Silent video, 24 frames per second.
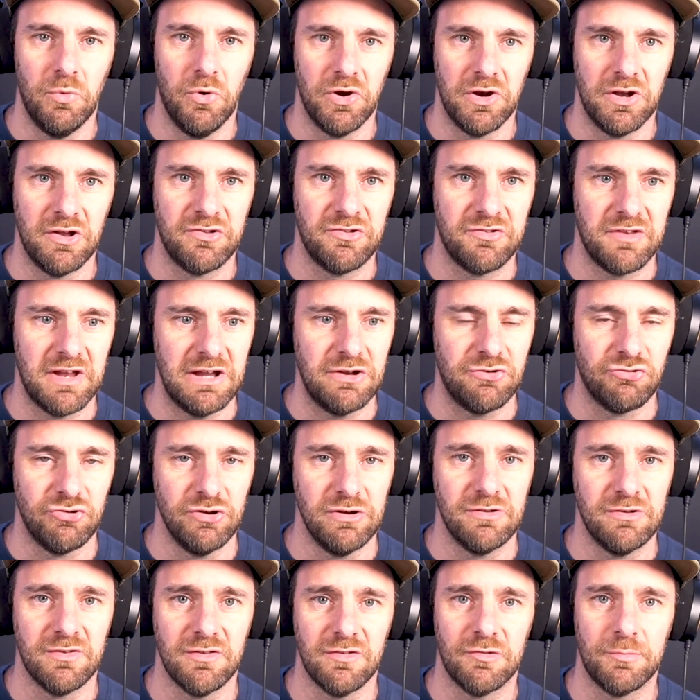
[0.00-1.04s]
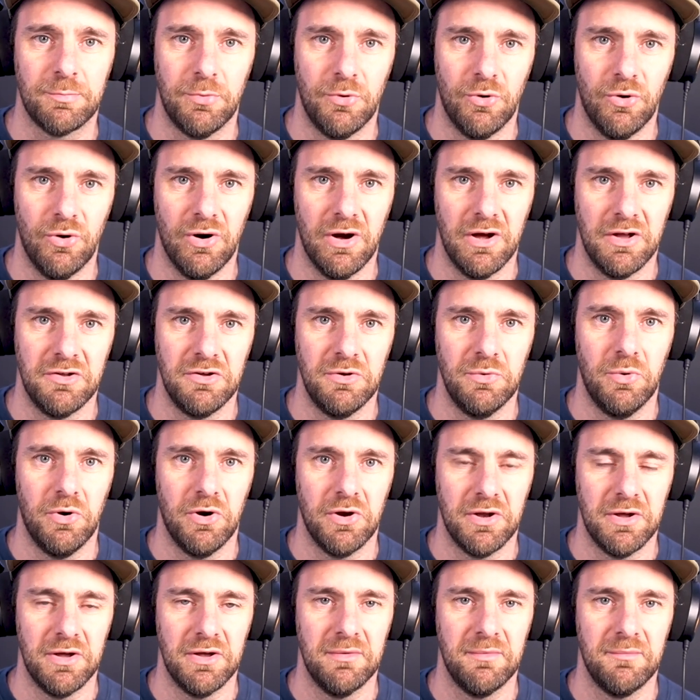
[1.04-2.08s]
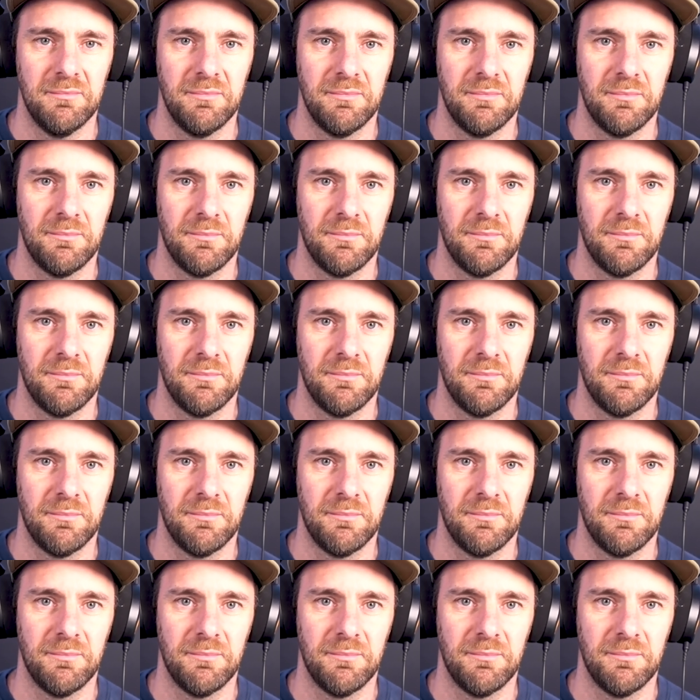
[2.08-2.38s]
want to stay true to the sport and you want to